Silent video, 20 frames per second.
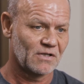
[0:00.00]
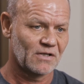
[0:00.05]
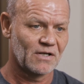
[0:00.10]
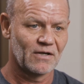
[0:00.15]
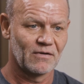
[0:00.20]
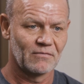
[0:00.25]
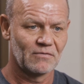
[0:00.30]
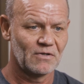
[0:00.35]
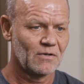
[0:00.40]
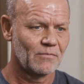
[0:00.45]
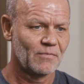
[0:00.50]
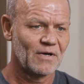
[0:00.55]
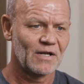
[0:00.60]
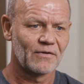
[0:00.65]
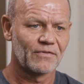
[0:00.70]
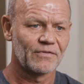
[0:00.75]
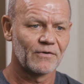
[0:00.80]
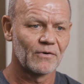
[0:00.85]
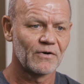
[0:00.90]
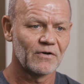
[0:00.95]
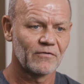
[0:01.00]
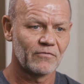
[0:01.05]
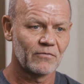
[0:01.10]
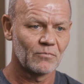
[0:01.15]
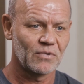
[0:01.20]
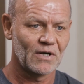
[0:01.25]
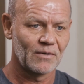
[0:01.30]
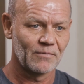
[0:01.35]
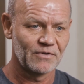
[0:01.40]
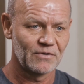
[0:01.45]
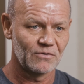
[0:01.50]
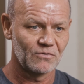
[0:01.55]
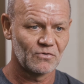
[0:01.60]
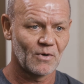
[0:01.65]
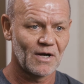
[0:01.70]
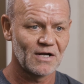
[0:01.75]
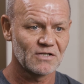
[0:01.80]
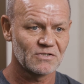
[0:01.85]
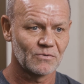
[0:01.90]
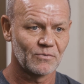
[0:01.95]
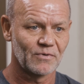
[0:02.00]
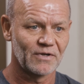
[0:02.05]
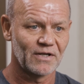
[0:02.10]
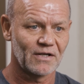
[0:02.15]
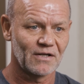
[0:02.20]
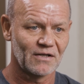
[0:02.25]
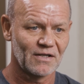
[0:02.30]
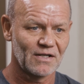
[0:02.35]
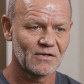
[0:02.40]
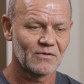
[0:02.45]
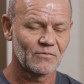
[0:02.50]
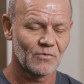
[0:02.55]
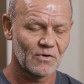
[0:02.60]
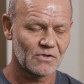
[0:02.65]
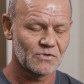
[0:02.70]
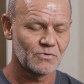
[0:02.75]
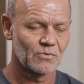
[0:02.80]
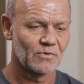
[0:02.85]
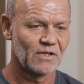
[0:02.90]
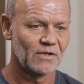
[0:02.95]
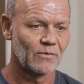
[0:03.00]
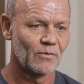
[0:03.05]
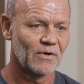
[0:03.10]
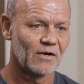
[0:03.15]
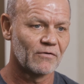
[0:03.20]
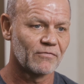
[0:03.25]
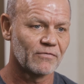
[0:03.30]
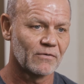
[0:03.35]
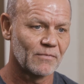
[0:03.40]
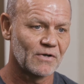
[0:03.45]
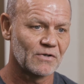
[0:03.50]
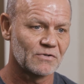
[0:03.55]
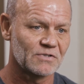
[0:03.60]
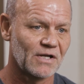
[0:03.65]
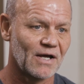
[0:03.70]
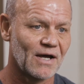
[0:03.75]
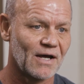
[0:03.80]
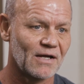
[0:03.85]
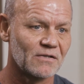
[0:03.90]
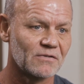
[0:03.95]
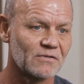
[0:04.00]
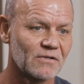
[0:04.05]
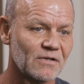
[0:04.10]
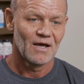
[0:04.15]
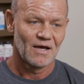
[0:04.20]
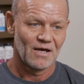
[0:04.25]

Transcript: Okay, about a third of them probably do twice a week, and that works really well for most guys.